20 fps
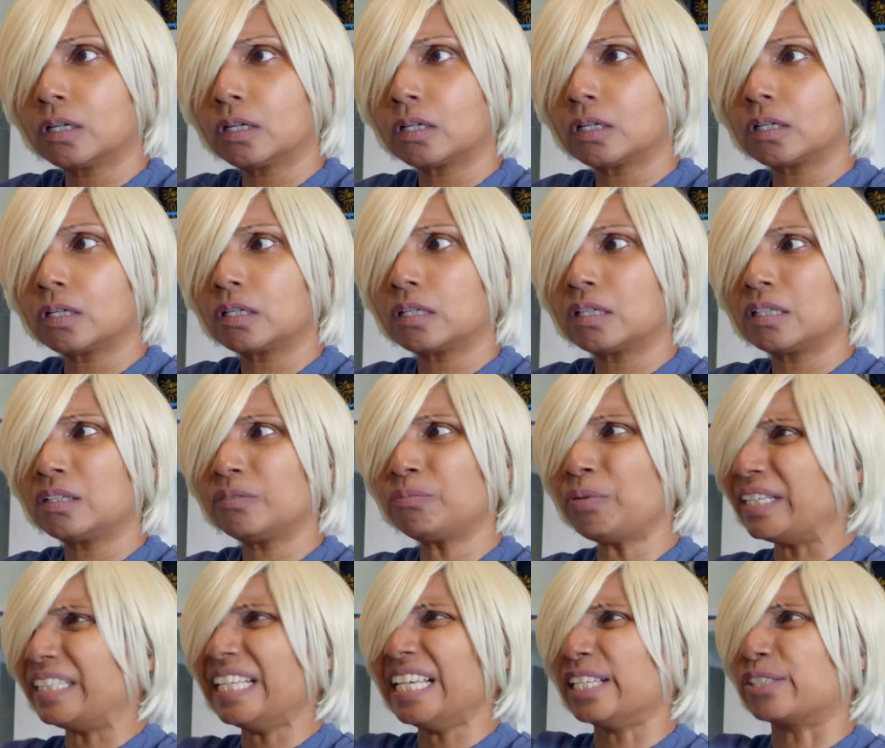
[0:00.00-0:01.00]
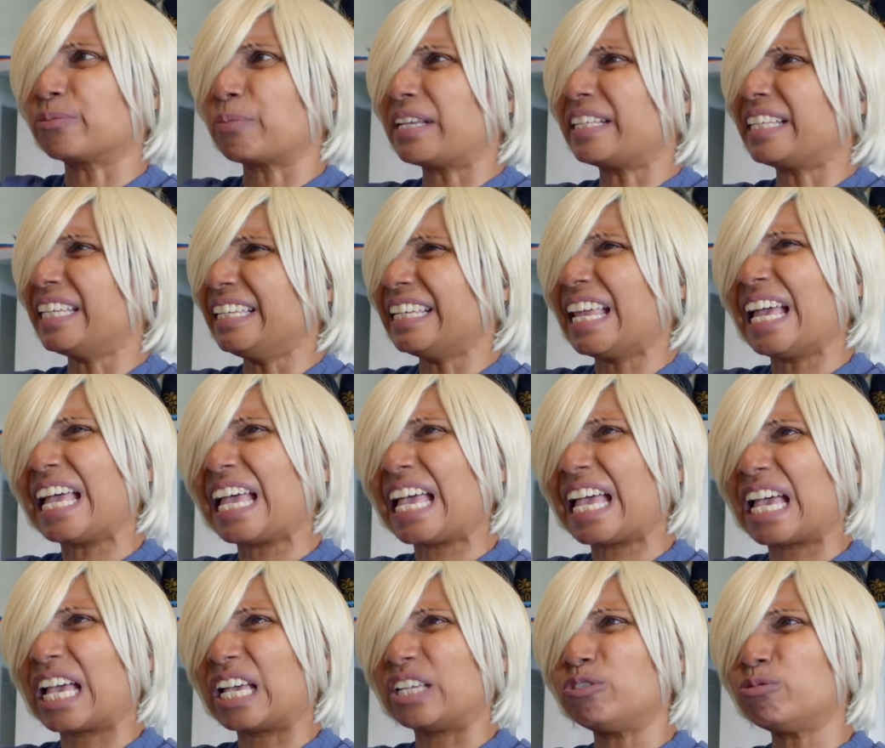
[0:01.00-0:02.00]
Ready is ready,
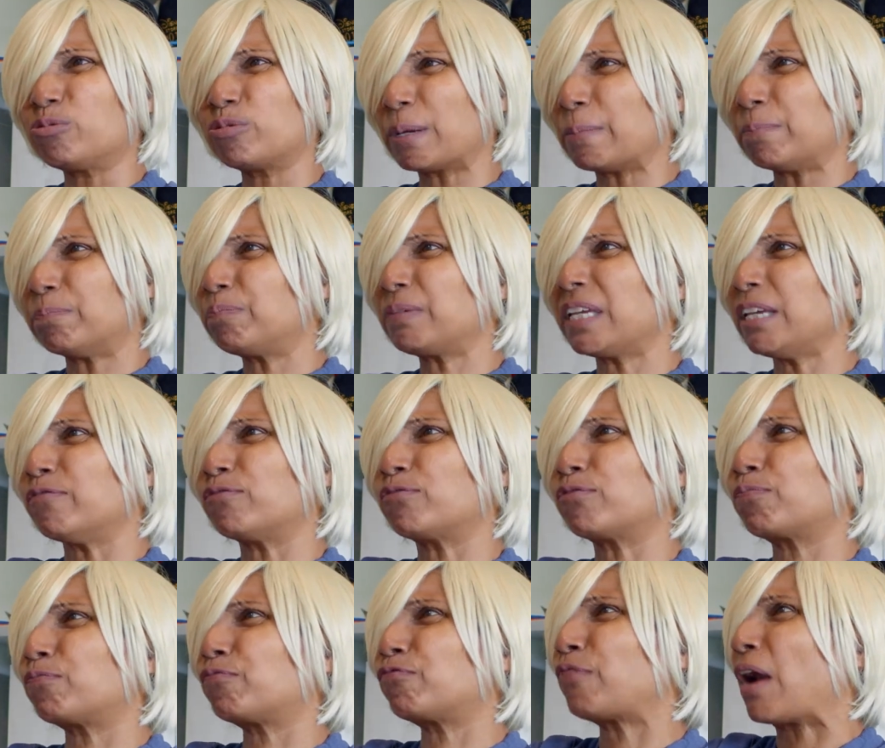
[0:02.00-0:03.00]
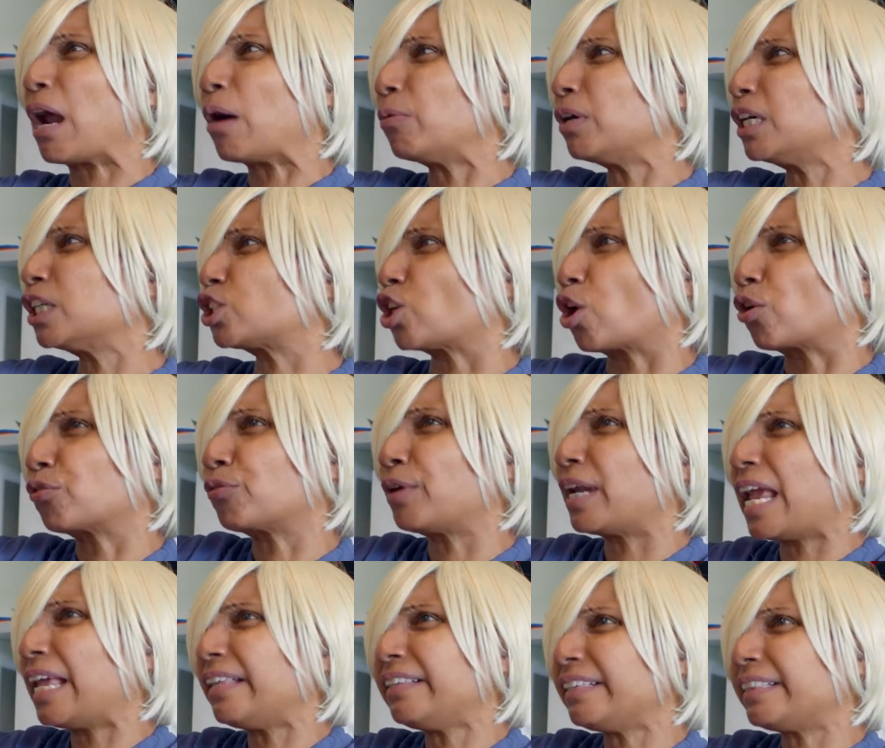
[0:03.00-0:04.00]
nah. You can give flower,
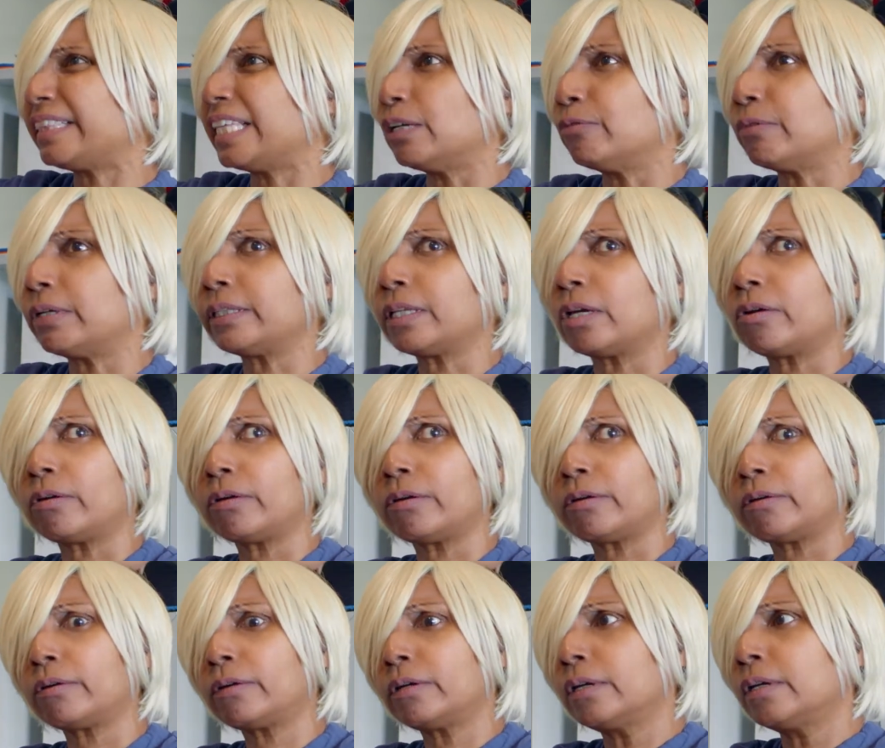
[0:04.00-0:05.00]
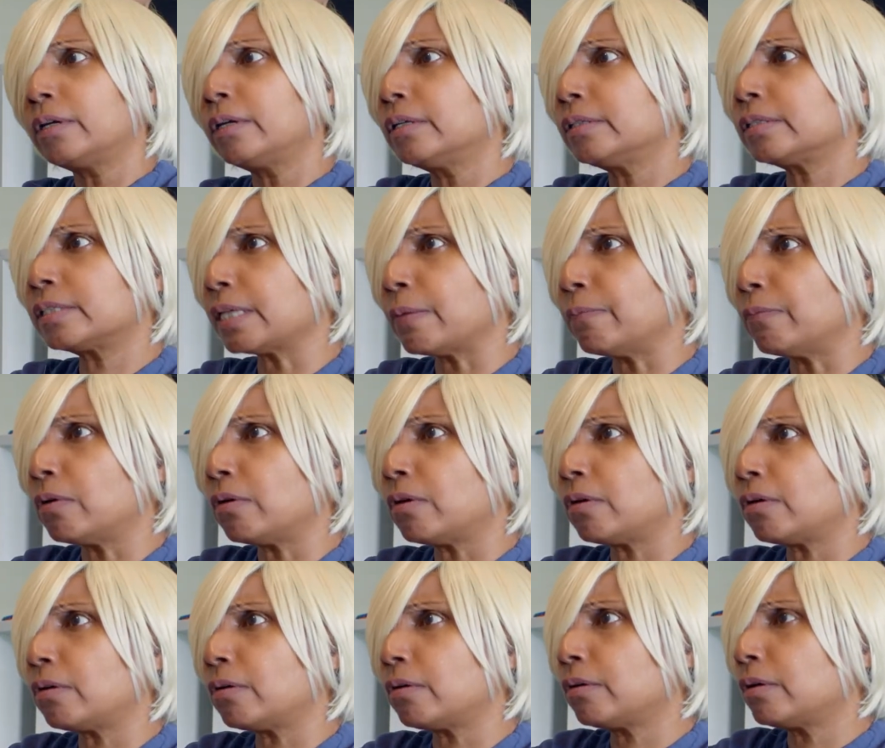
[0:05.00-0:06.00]
chocolate, anything, one, nah. Same,
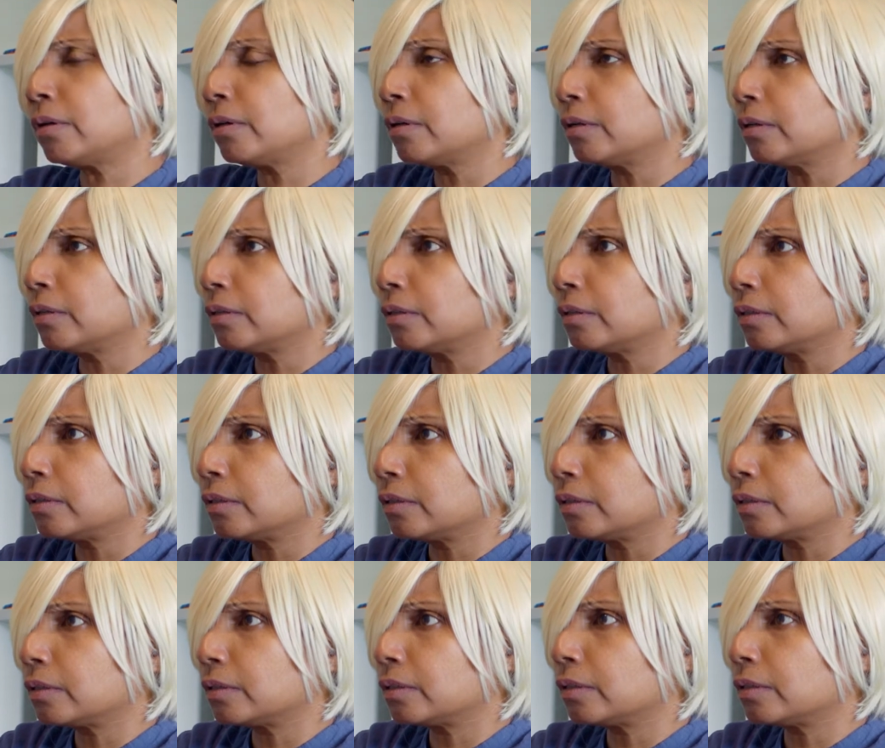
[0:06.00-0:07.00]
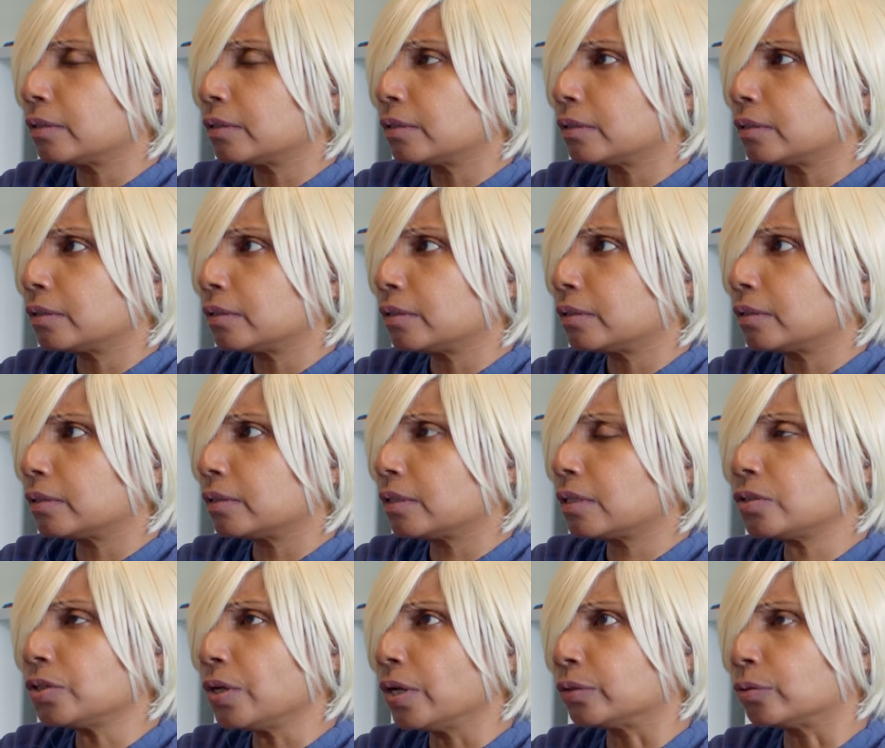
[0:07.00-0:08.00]
more.
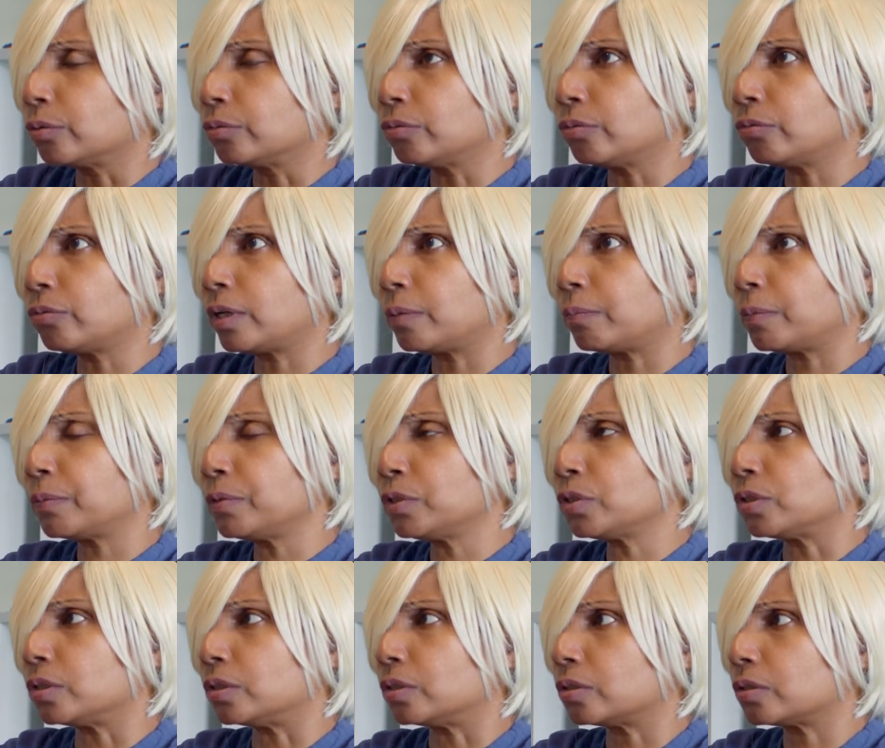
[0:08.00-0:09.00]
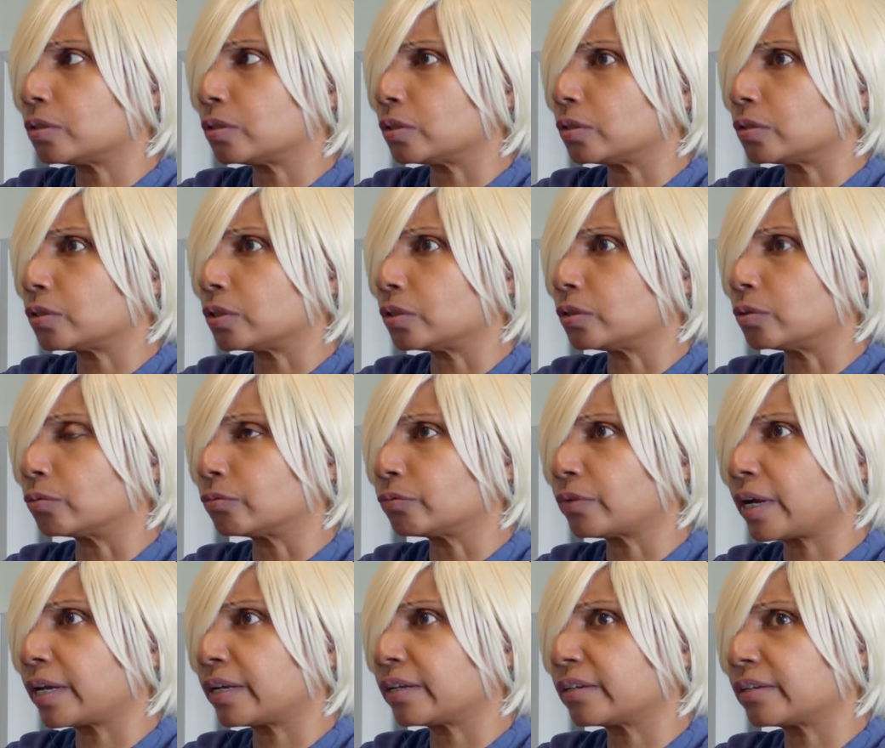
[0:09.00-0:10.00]
I don't know, right? Maybe she don't
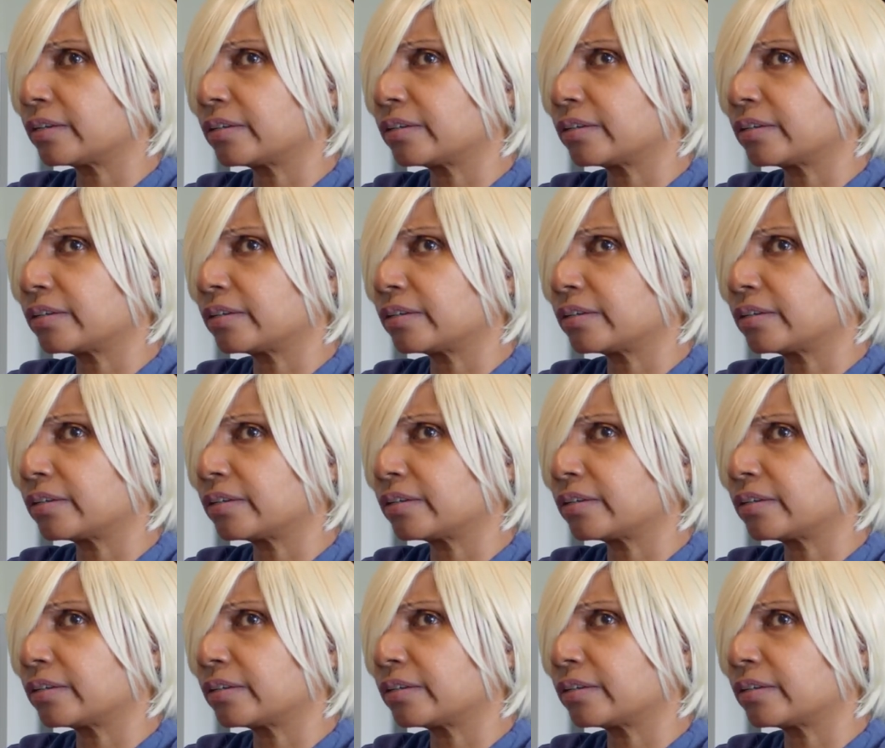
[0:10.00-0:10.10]
like.